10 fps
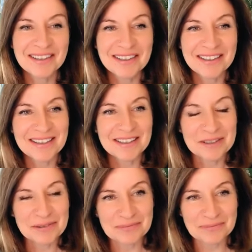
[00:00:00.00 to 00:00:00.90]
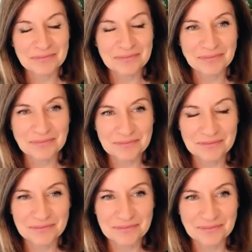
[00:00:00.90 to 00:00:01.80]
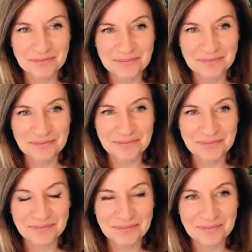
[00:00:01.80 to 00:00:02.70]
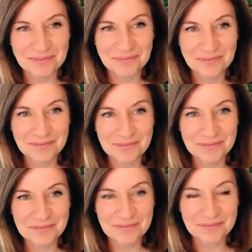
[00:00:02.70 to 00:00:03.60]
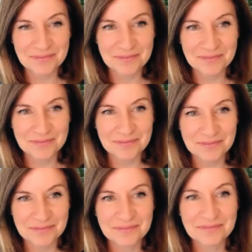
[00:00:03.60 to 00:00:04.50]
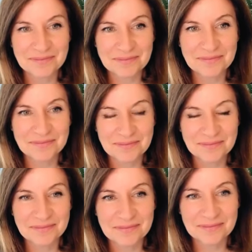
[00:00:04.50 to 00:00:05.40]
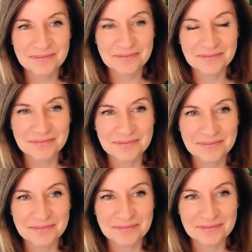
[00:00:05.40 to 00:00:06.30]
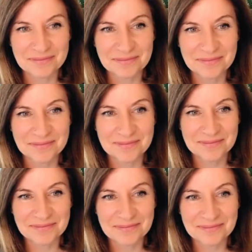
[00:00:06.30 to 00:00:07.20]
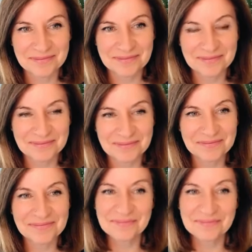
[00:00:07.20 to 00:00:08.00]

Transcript: (silent)